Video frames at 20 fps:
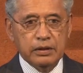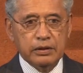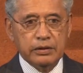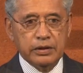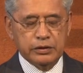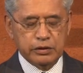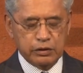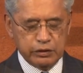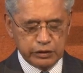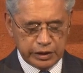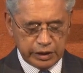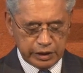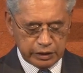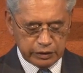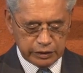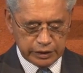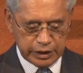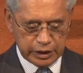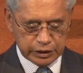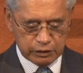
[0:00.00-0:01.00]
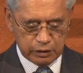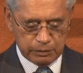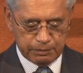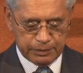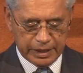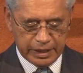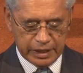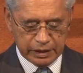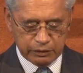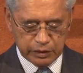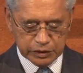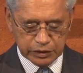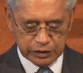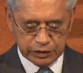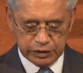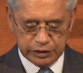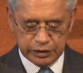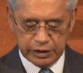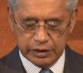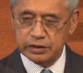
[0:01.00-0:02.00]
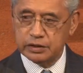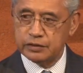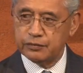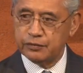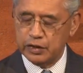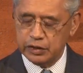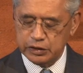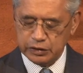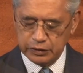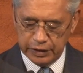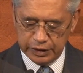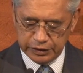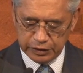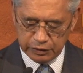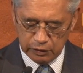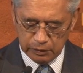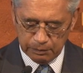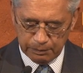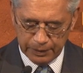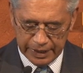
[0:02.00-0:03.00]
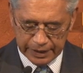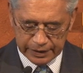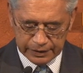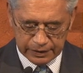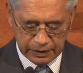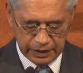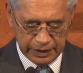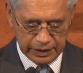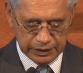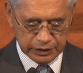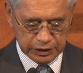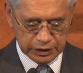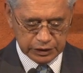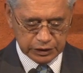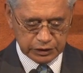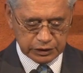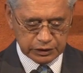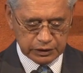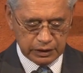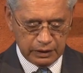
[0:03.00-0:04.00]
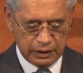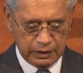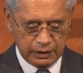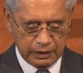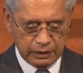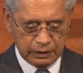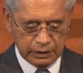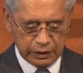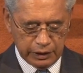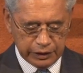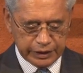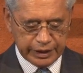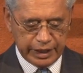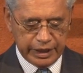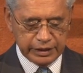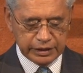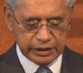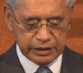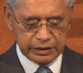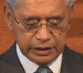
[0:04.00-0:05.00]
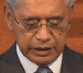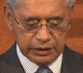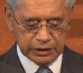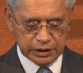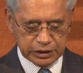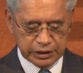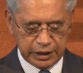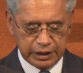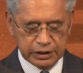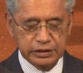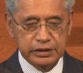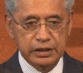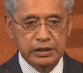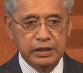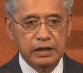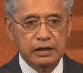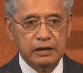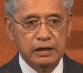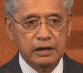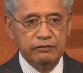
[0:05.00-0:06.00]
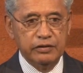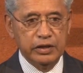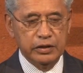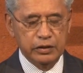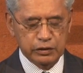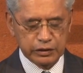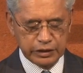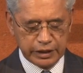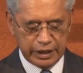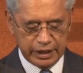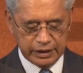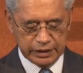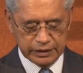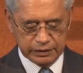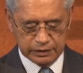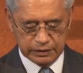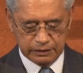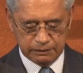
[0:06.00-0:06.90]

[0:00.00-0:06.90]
The Toroidal National Park was New Zealand's first national park and is located in the centre of the North Island.